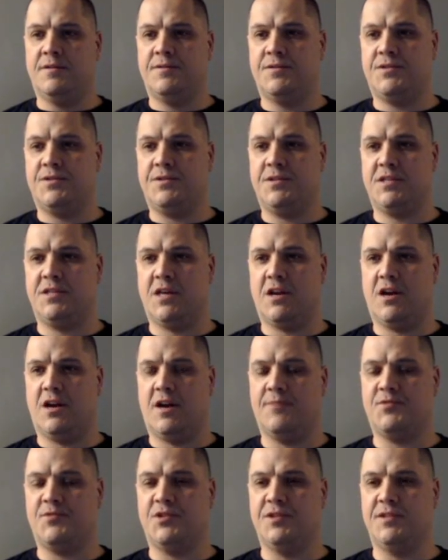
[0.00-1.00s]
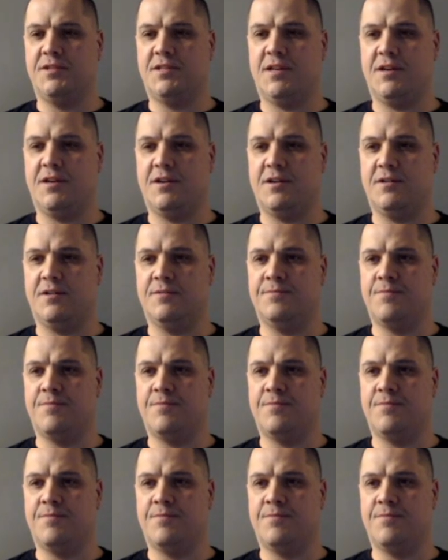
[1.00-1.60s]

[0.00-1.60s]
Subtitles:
So he's got options here.